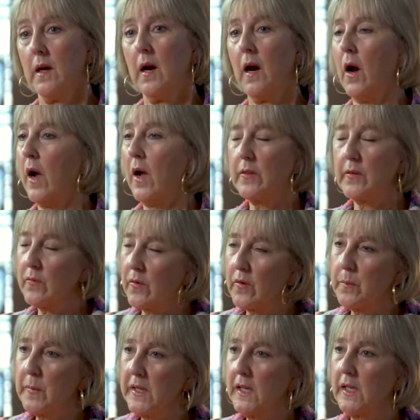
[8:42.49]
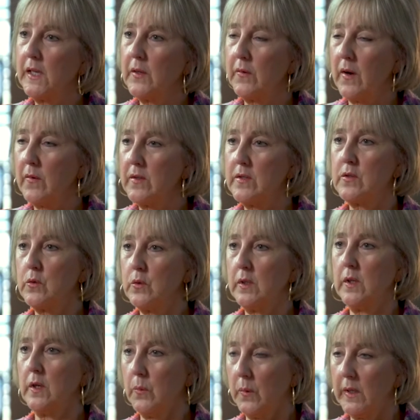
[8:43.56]
Uh, at the beginning of every school
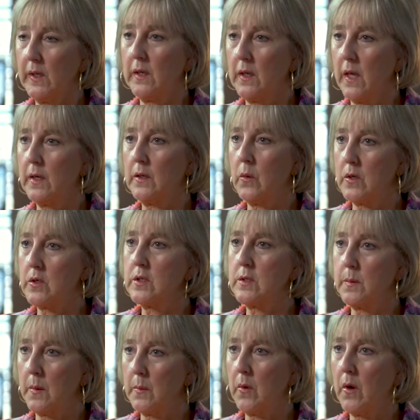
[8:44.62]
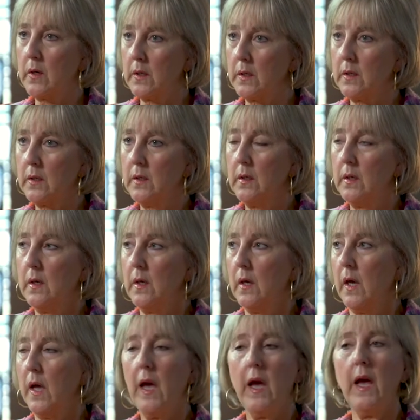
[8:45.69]
year, right. we get a lot of questions about parking.
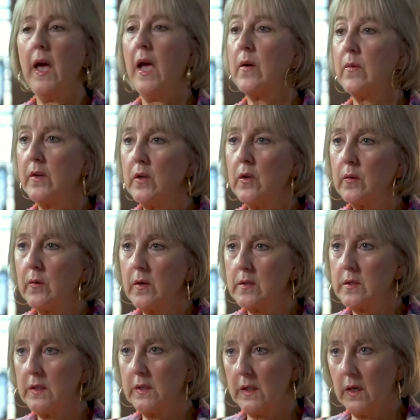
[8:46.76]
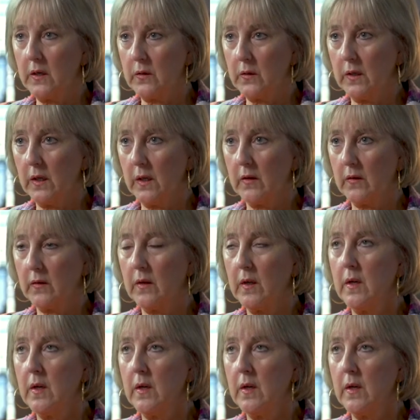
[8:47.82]
Every university in the country does.